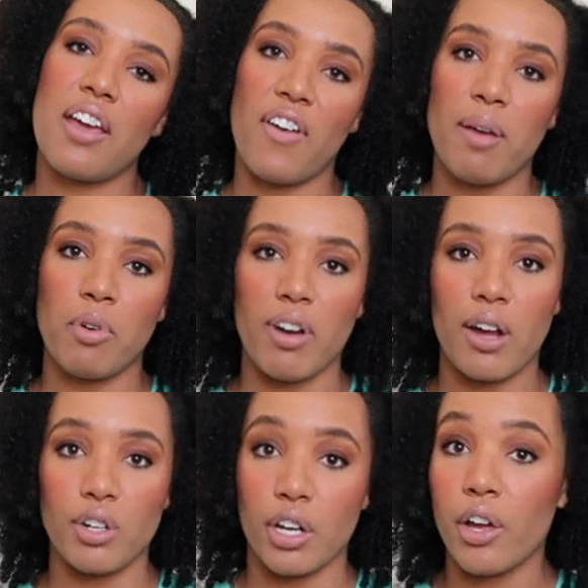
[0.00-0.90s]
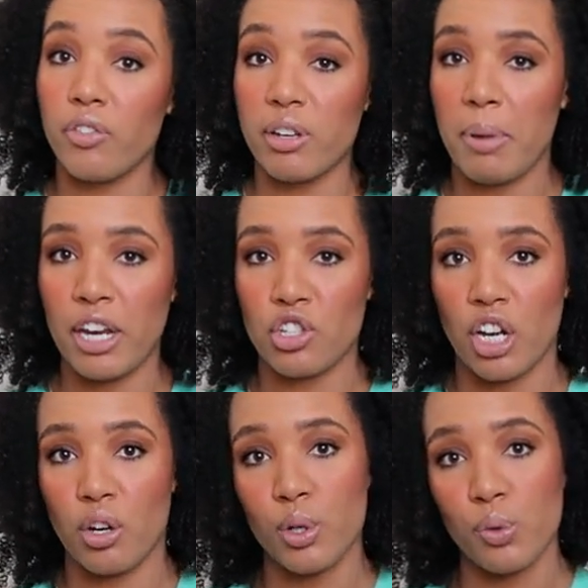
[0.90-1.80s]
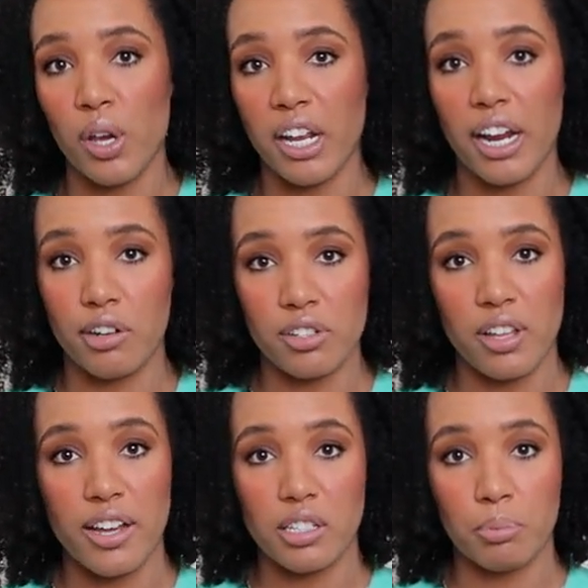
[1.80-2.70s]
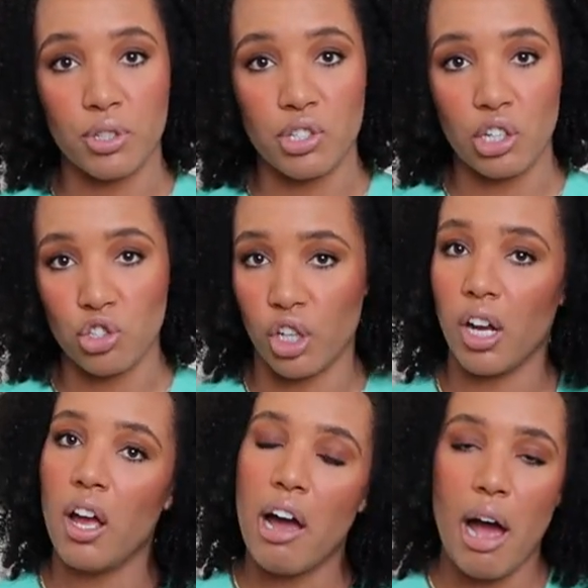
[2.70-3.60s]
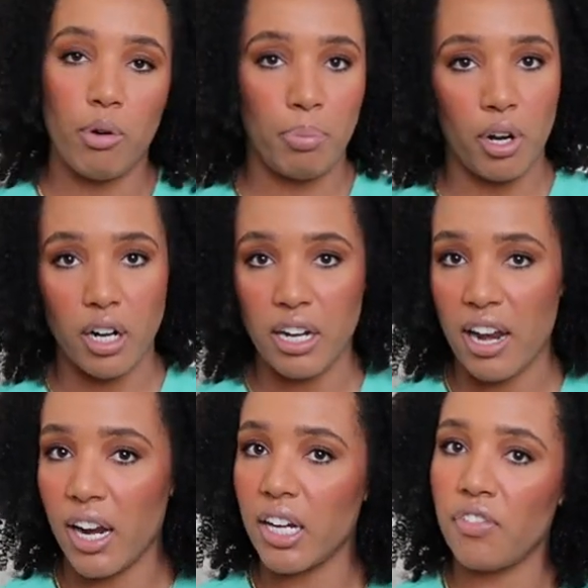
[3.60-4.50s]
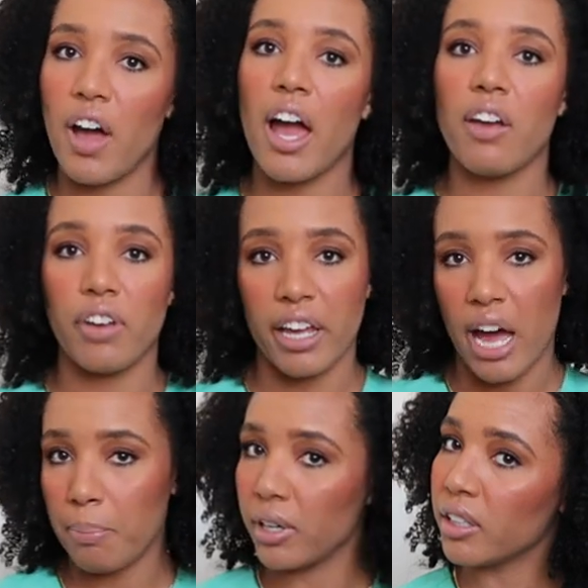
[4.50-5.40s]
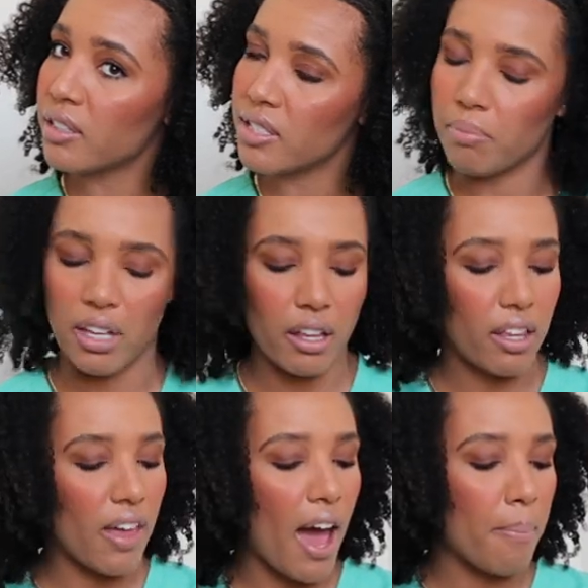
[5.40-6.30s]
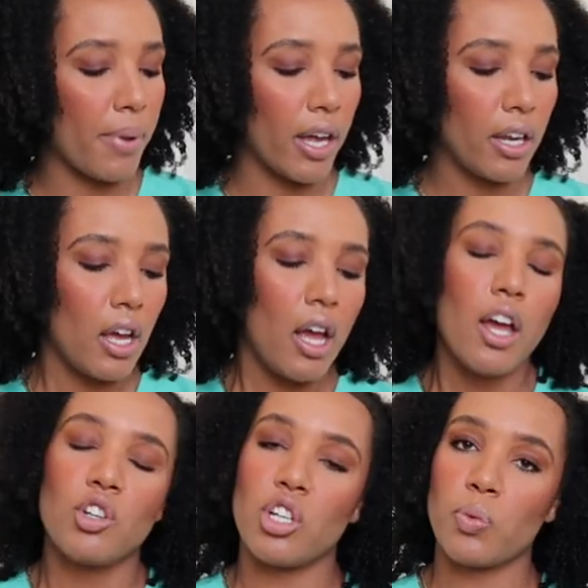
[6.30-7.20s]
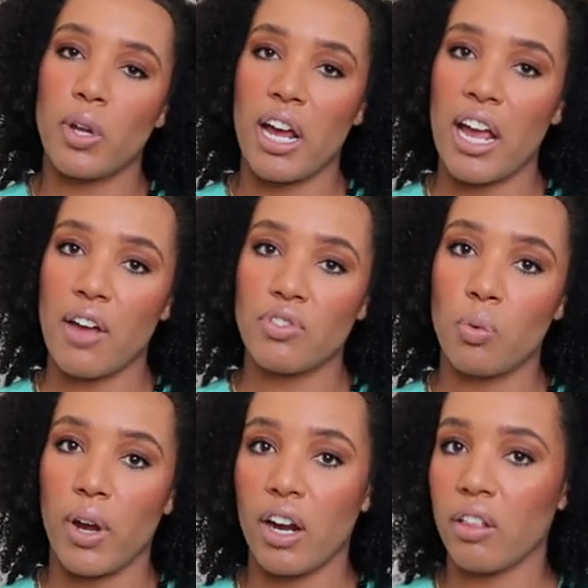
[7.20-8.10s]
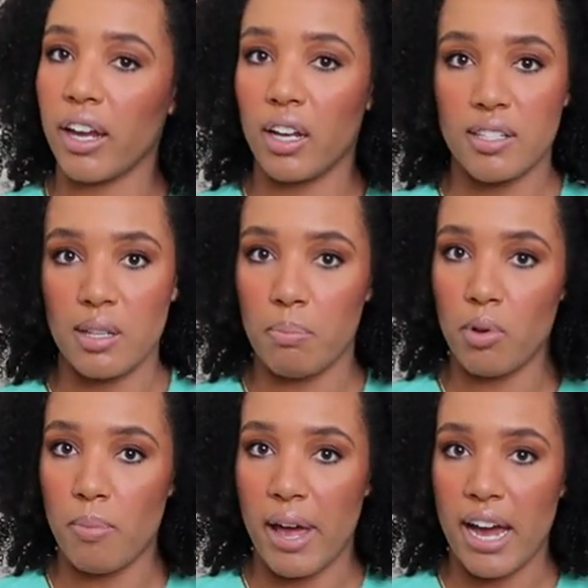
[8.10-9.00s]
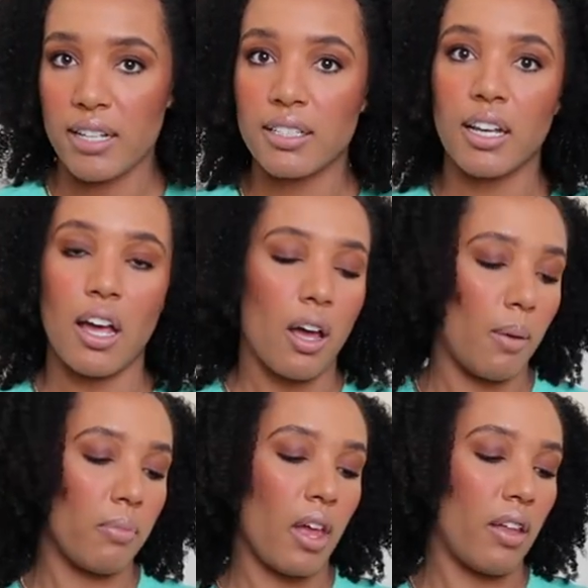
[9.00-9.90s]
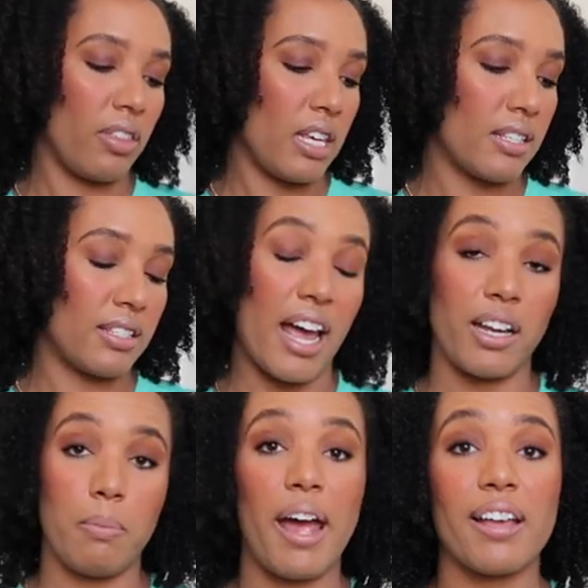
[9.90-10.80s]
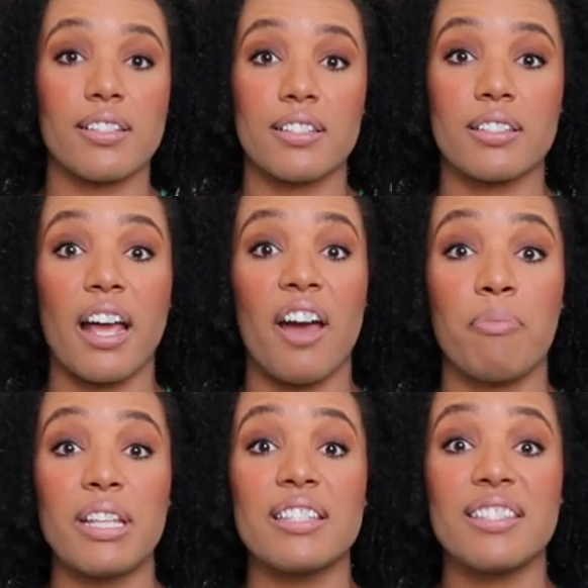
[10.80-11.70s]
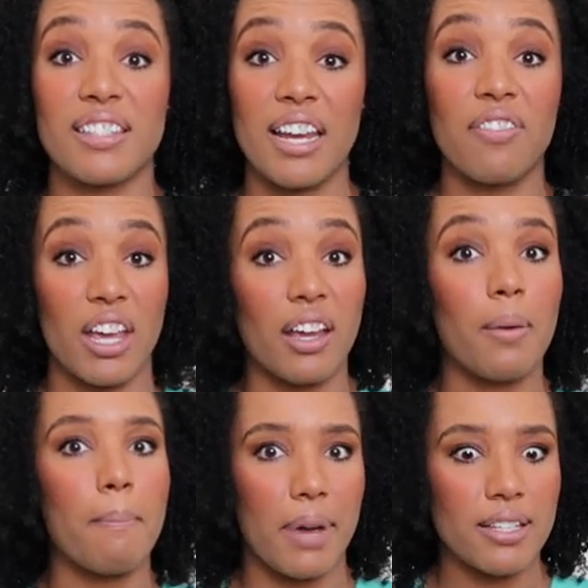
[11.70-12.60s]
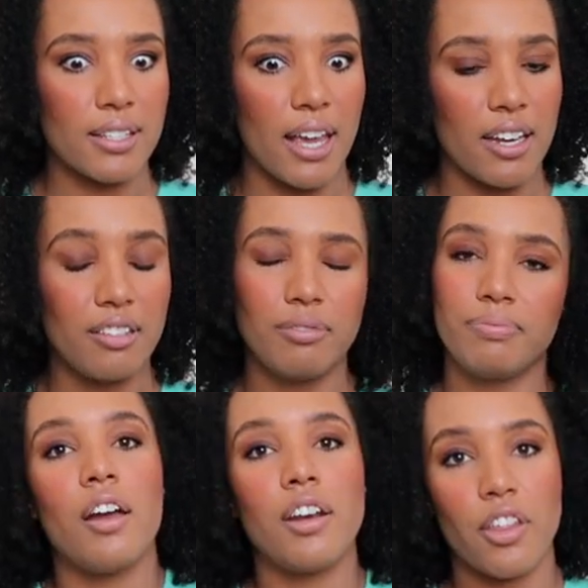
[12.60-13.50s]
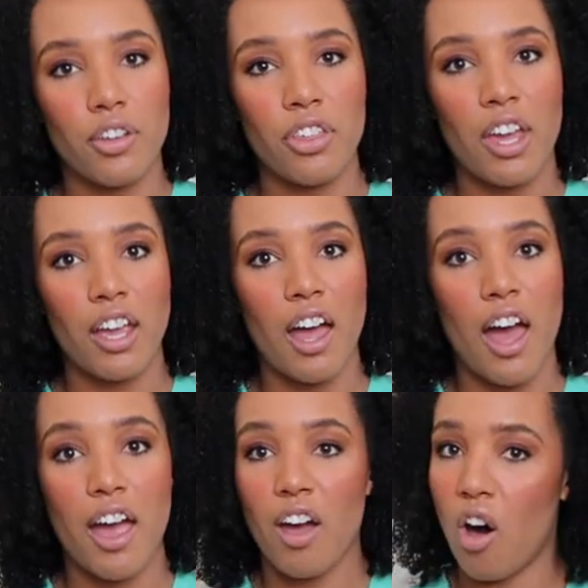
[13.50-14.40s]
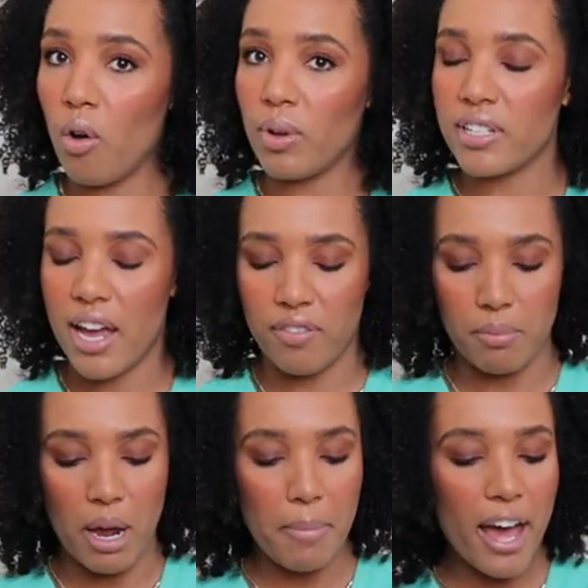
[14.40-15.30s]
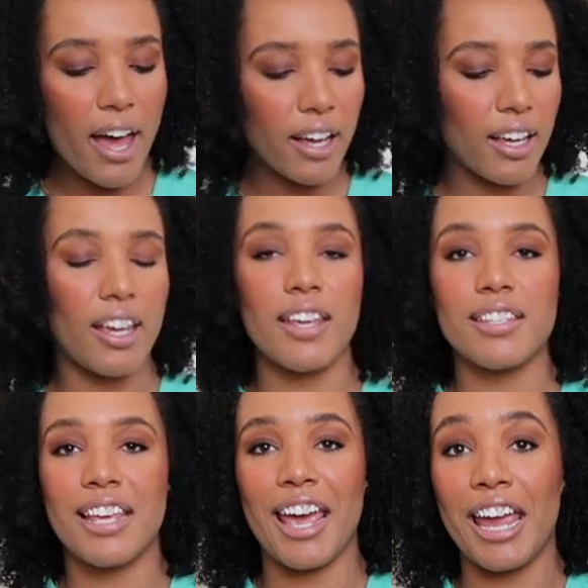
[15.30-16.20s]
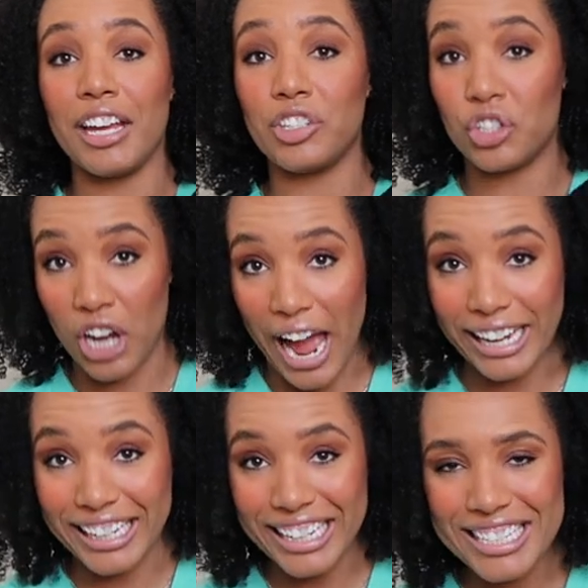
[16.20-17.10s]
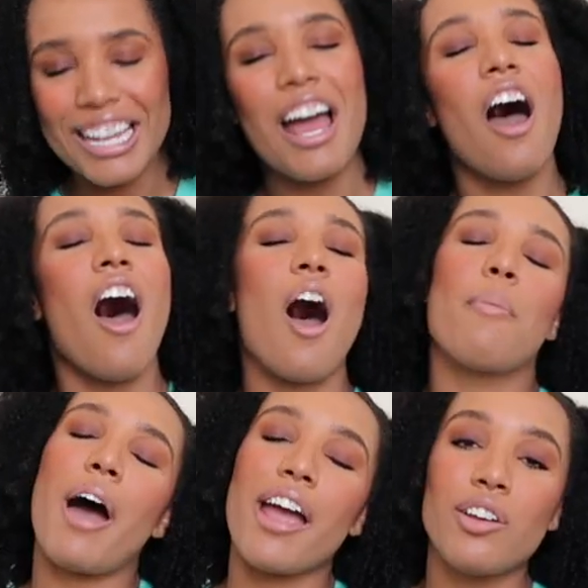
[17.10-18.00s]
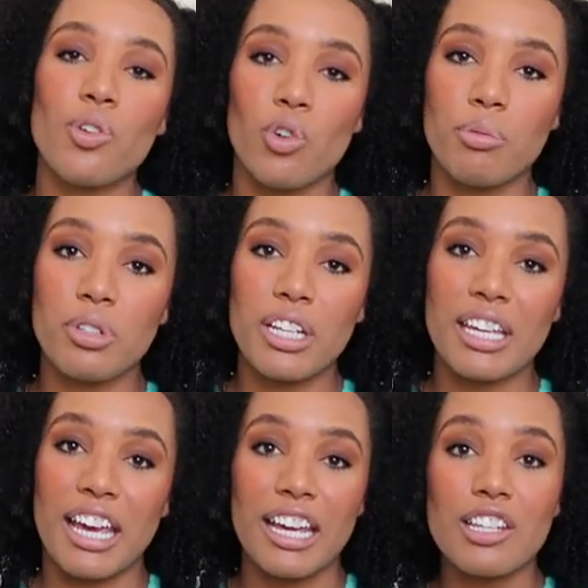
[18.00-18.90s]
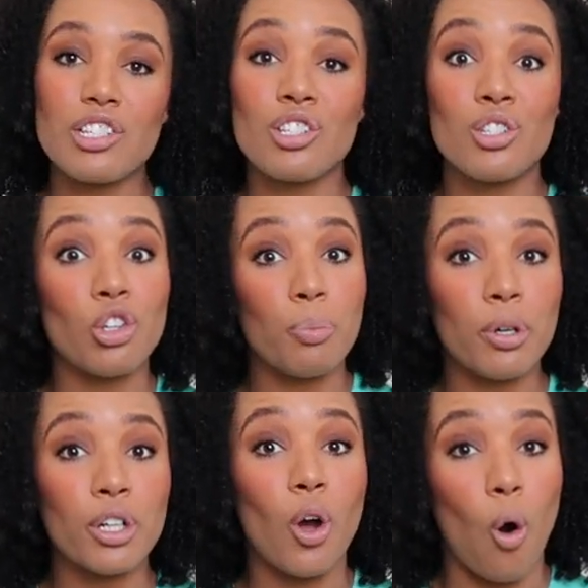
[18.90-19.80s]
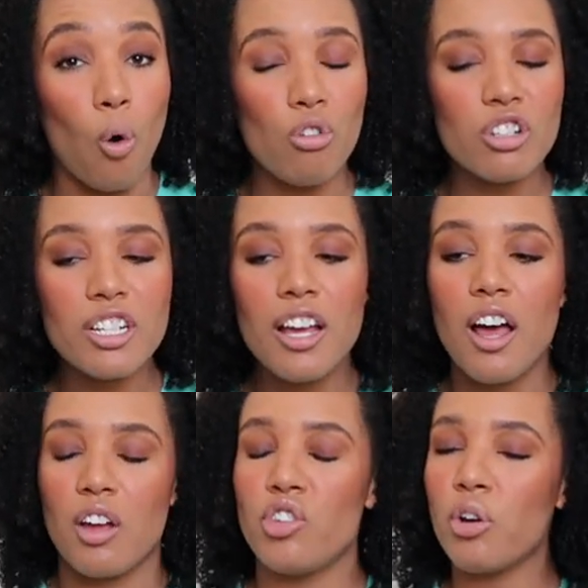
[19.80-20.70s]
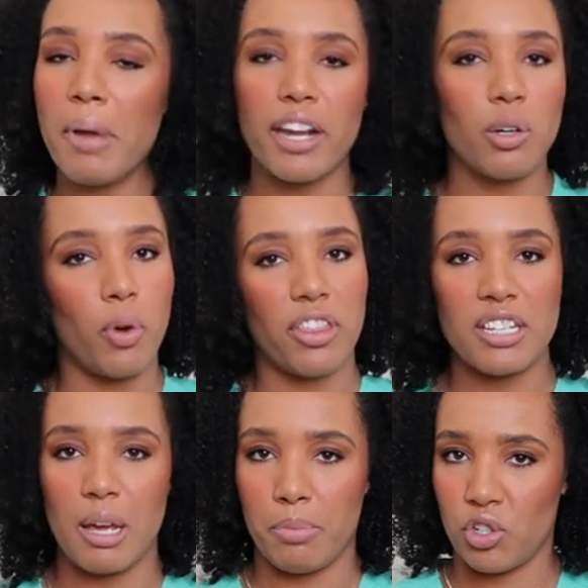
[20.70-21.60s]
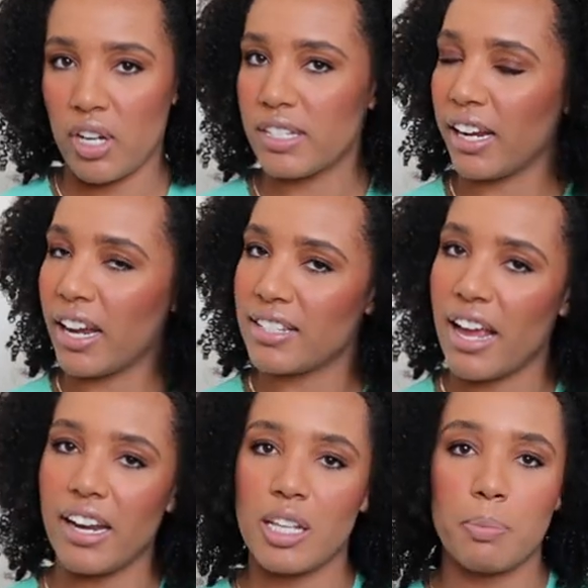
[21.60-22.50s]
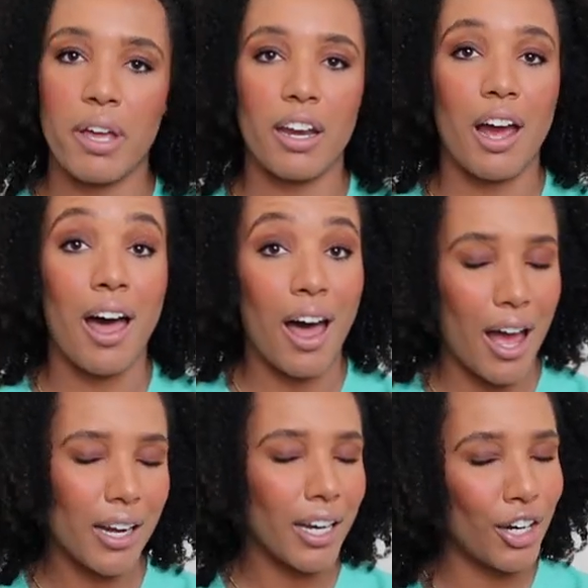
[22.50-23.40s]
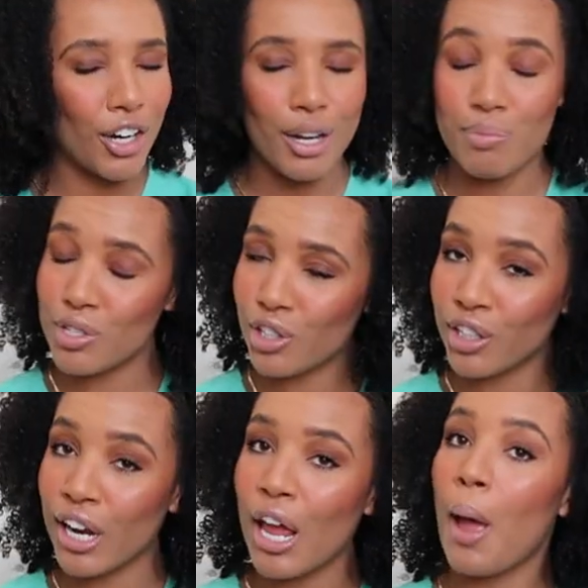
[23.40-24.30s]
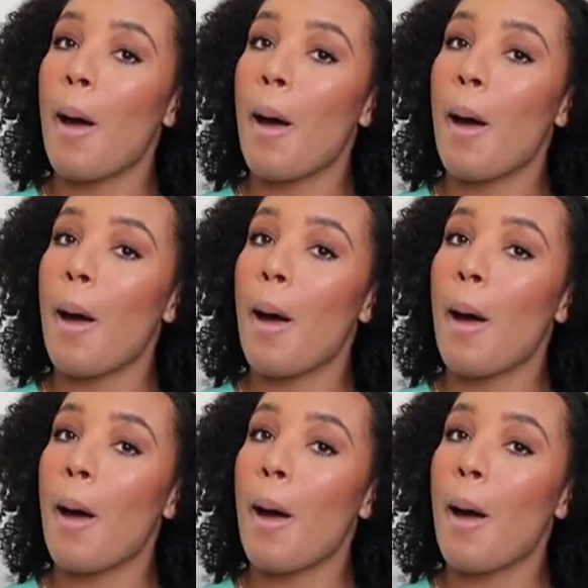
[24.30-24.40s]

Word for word: if I'm around a COVID patient or doing an aerosolizing procedure, I would put on an N ninety-five, a capper, something like that. But just when I have to wear like a simple mask, um, these satin masks have been saving my skin. Another thing I always have in my bag is a jacket. Um, I normally get super cold no matter what the temperature is. Like I said, it's been hot here in Missouri,